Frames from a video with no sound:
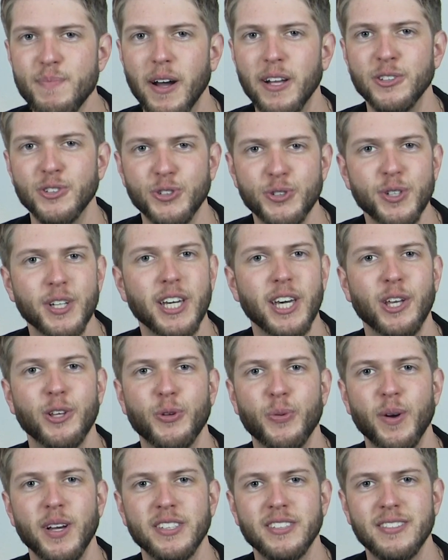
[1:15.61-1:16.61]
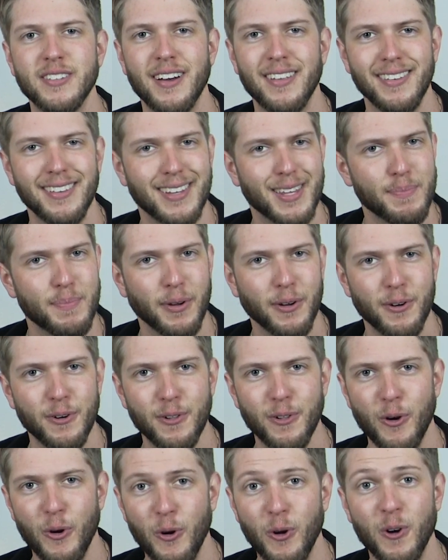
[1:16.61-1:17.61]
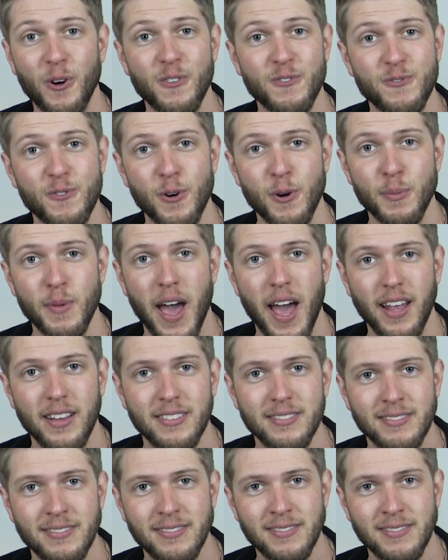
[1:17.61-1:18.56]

but intriguing twist on the typical horror format.